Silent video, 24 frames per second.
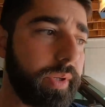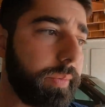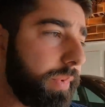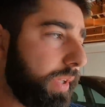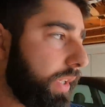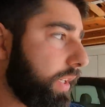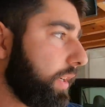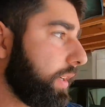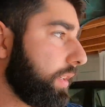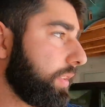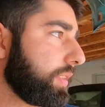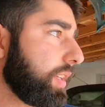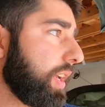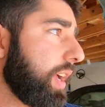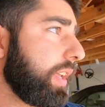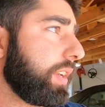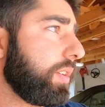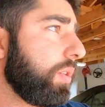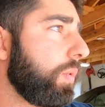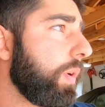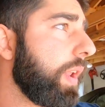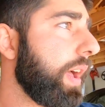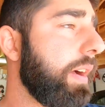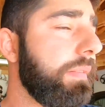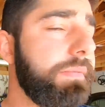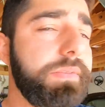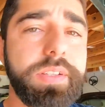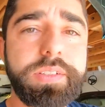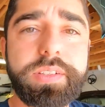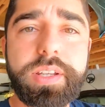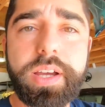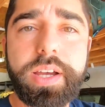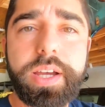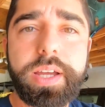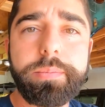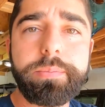me because I don't have the
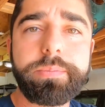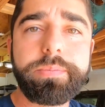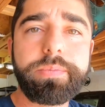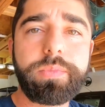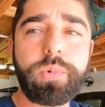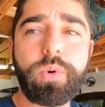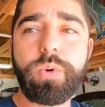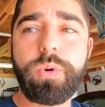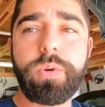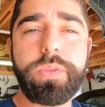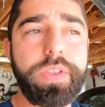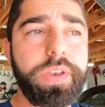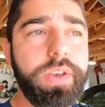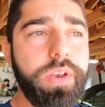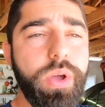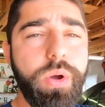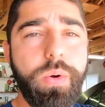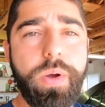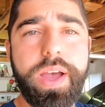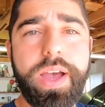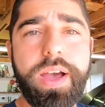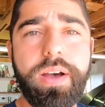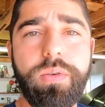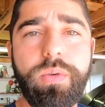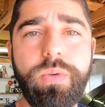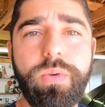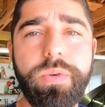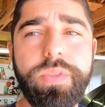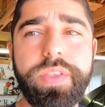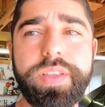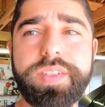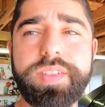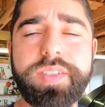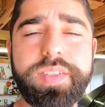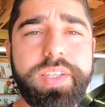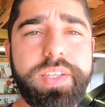time or the know-how
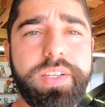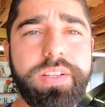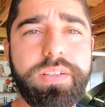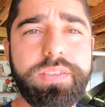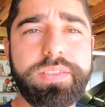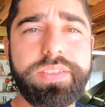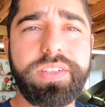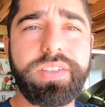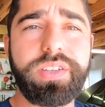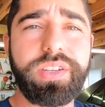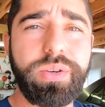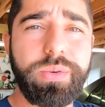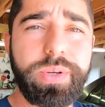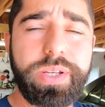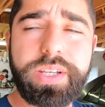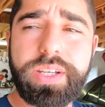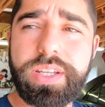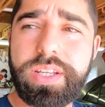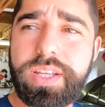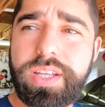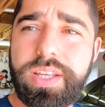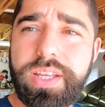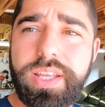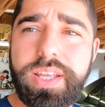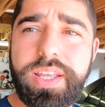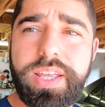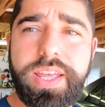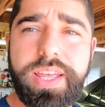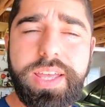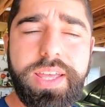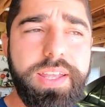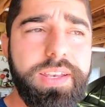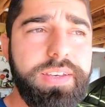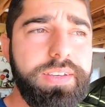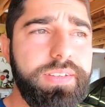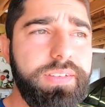or the skill to do it.
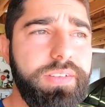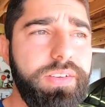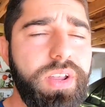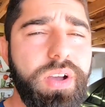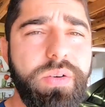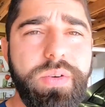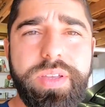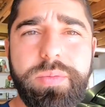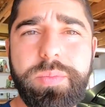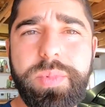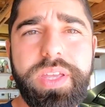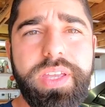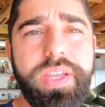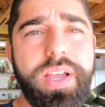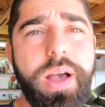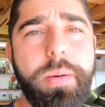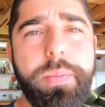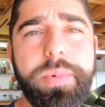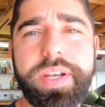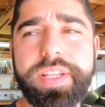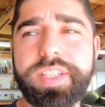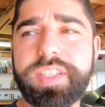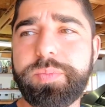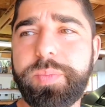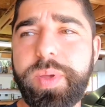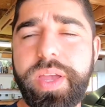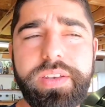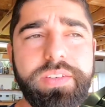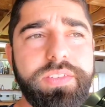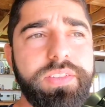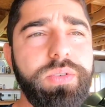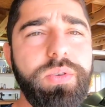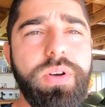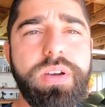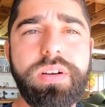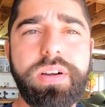And knowing me, I'm gonna
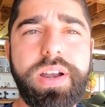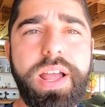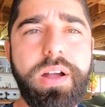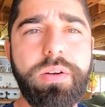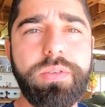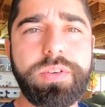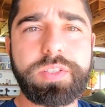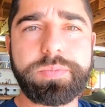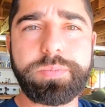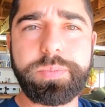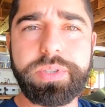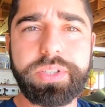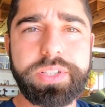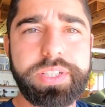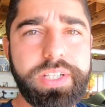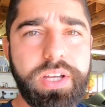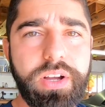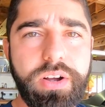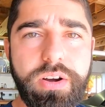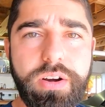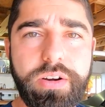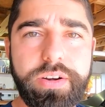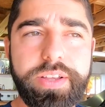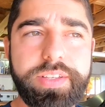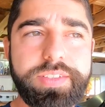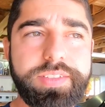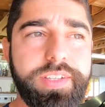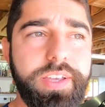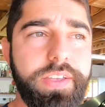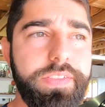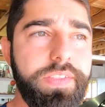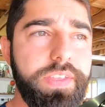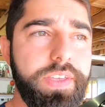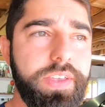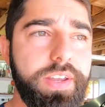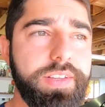spend 200 hours building a harness
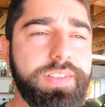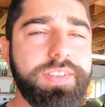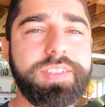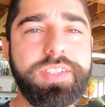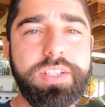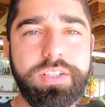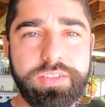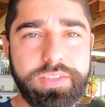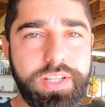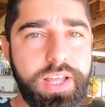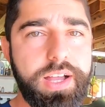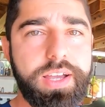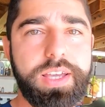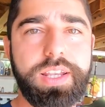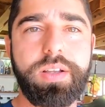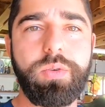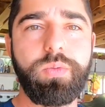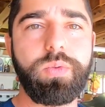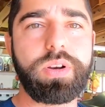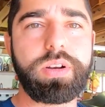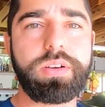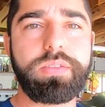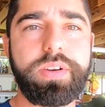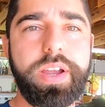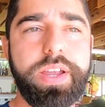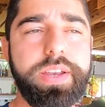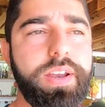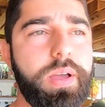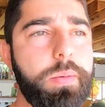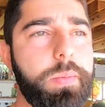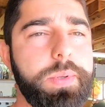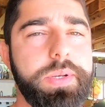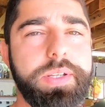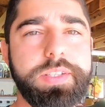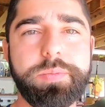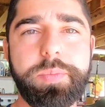and then it's still not gonna work right, and
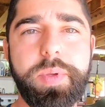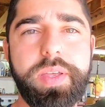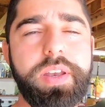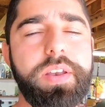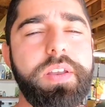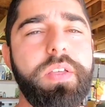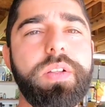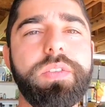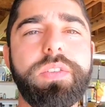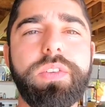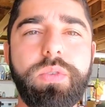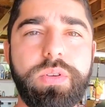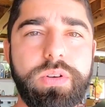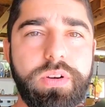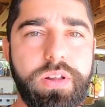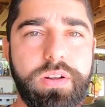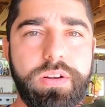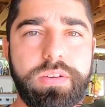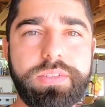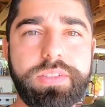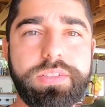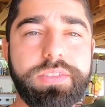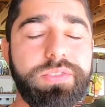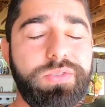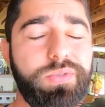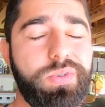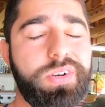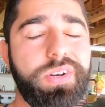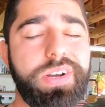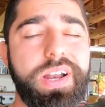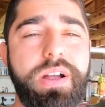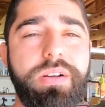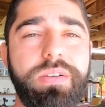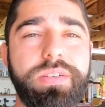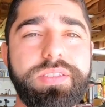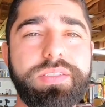I'm gonna spend another
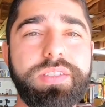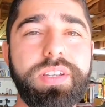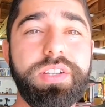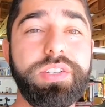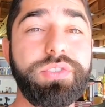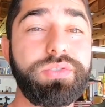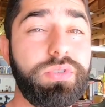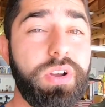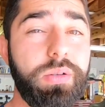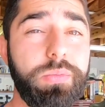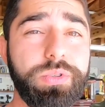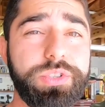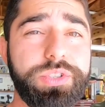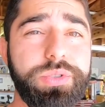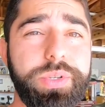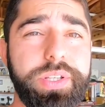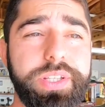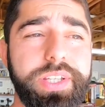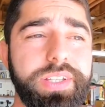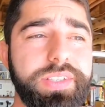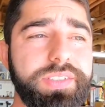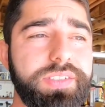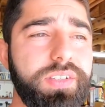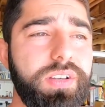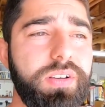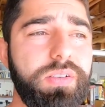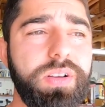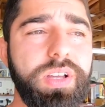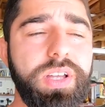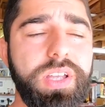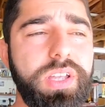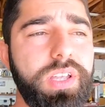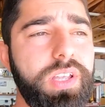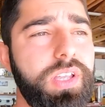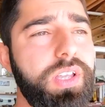200 hours troubleshooting it. So